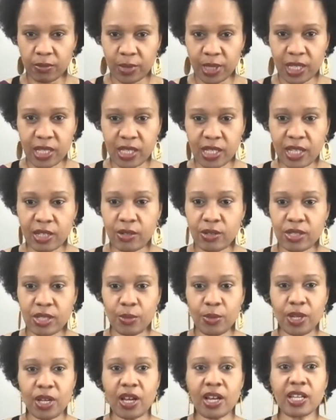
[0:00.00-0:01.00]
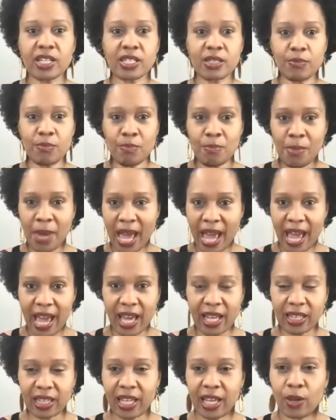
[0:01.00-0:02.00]
because I know some of y'all is
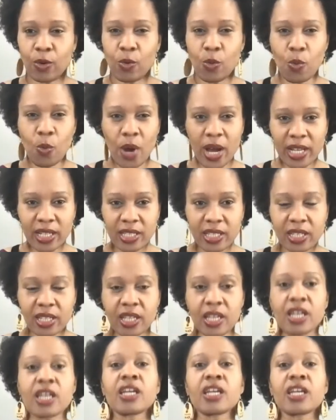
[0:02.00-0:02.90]
mad, like, what?